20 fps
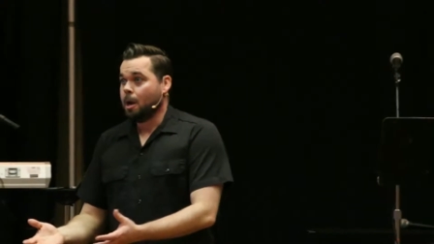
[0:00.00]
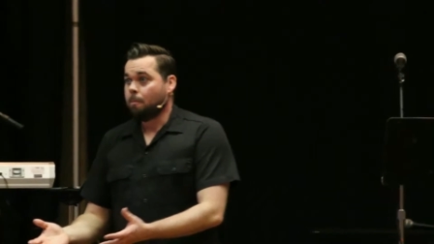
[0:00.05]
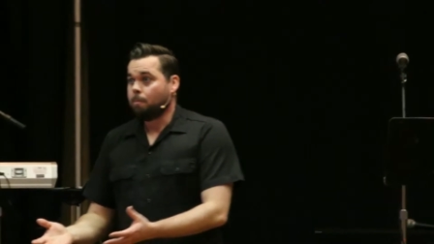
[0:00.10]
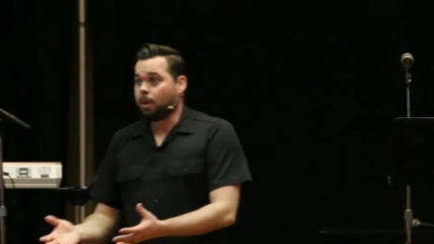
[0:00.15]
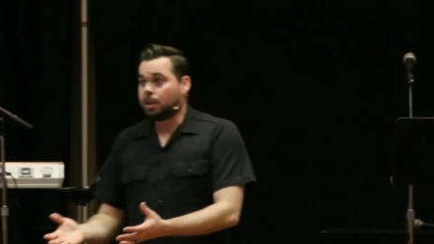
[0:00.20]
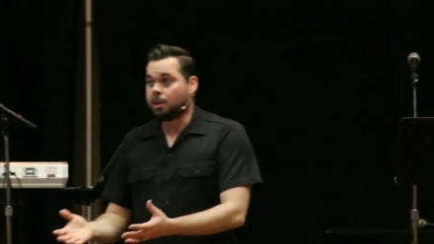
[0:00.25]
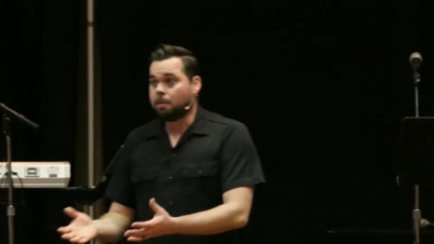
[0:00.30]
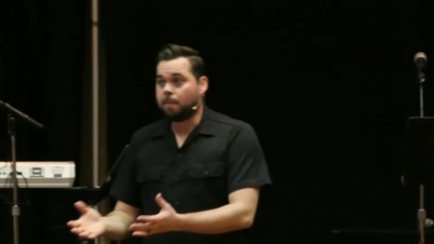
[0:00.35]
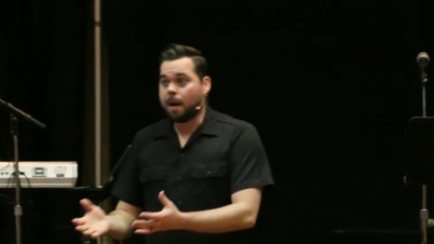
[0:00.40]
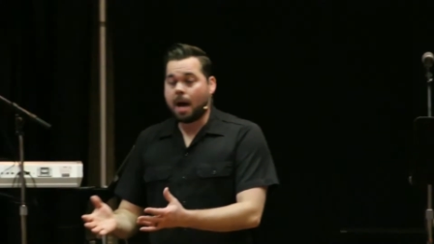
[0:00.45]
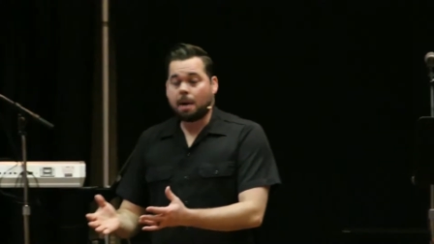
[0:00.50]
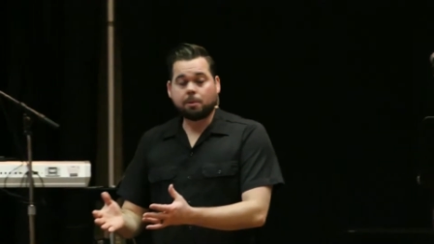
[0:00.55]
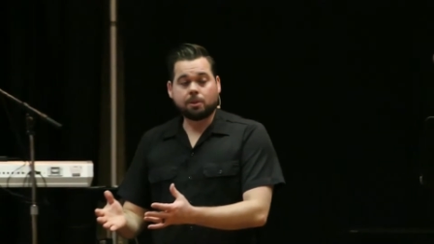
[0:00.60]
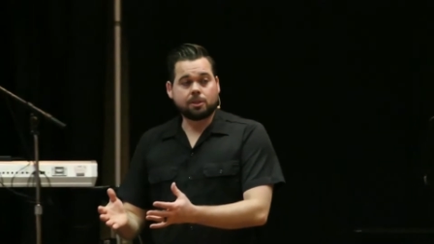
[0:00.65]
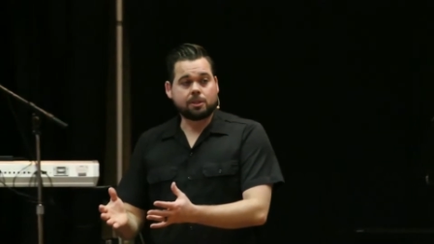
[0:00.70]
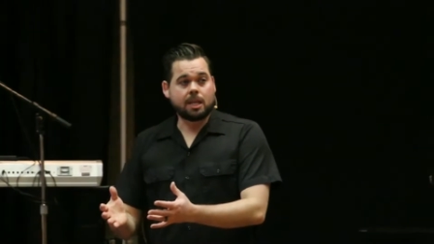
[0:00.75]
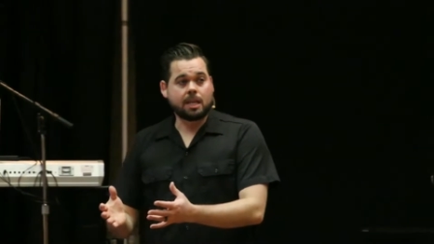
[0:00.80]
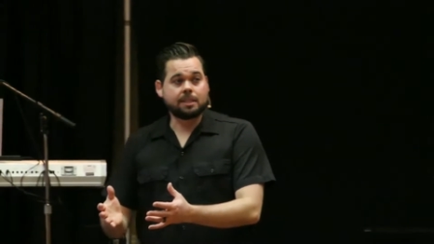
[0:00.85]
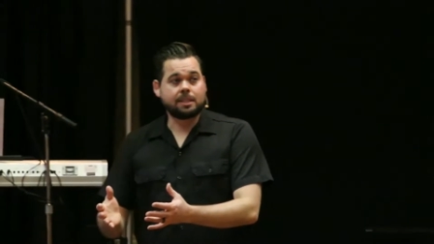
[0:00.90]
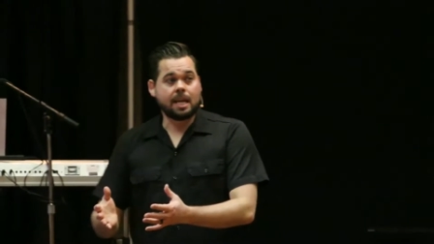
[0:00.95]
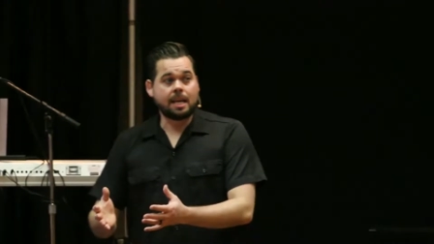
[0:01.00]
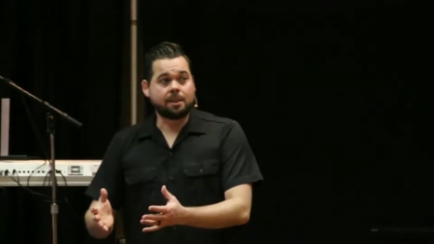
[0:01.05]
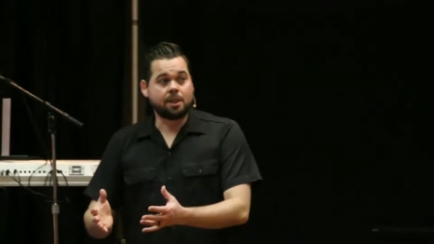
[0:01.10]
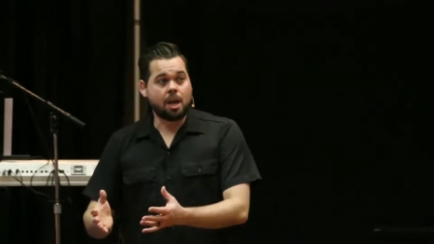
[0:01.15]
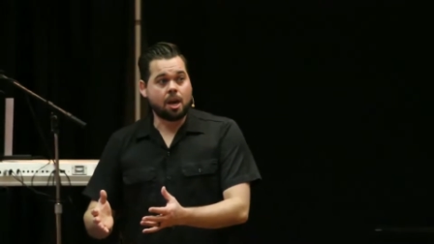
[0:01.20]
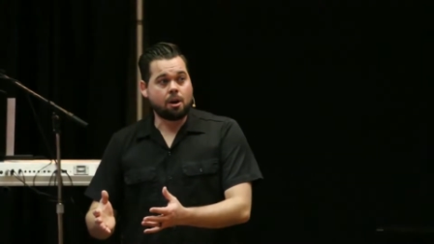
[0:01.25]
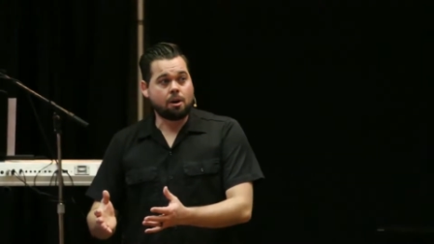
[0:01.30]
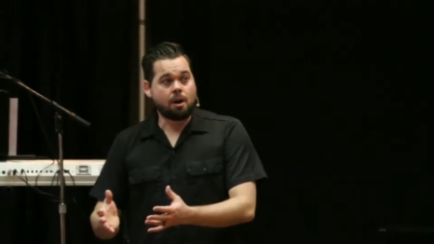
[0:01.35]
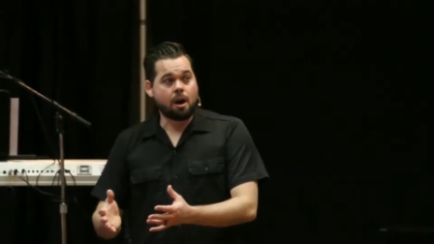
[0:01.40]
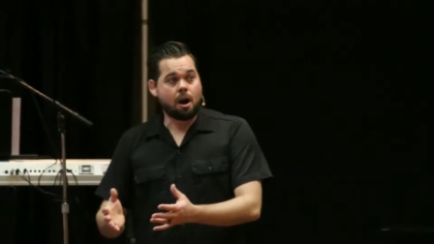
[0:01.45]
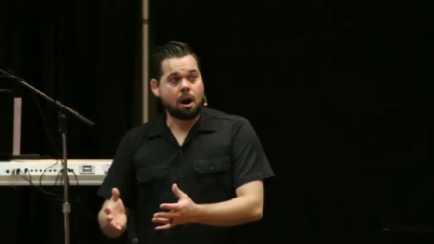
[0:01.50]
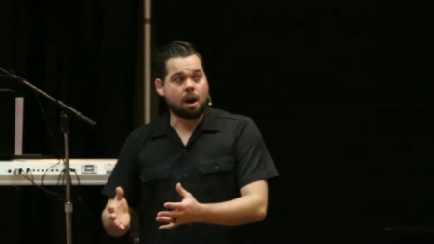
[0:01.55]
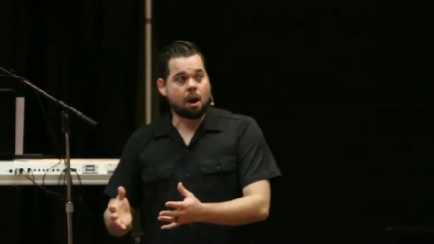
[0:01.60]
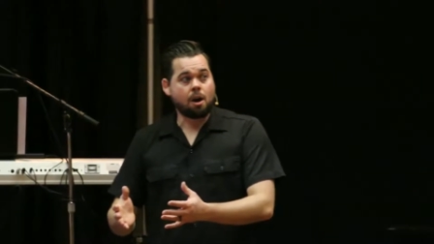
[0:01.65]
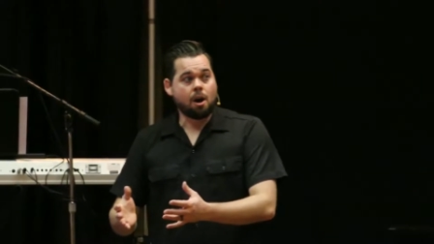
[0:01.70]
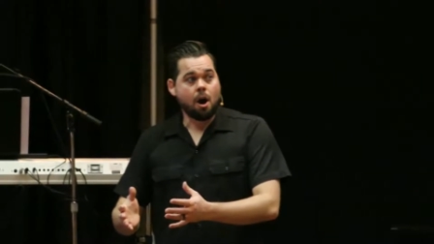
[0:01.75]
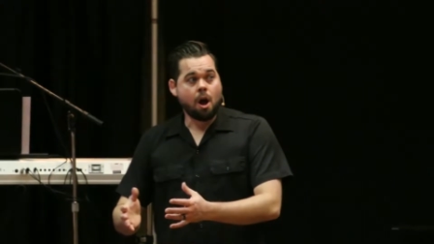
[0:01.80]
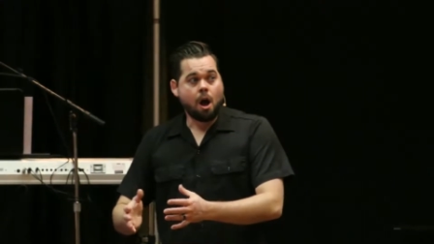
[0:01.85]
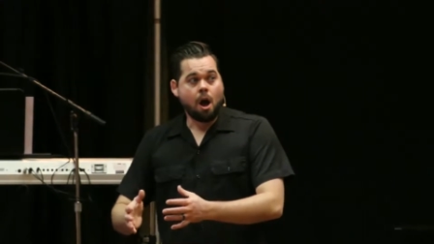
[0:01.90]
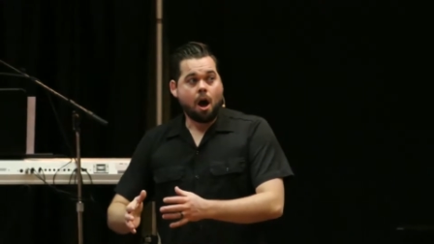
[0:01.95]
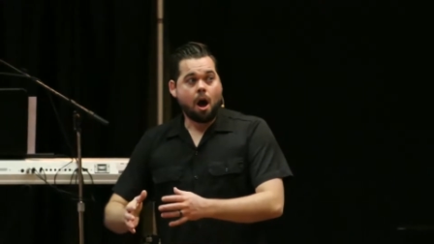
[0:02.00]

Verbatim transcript: But the Bible says that there are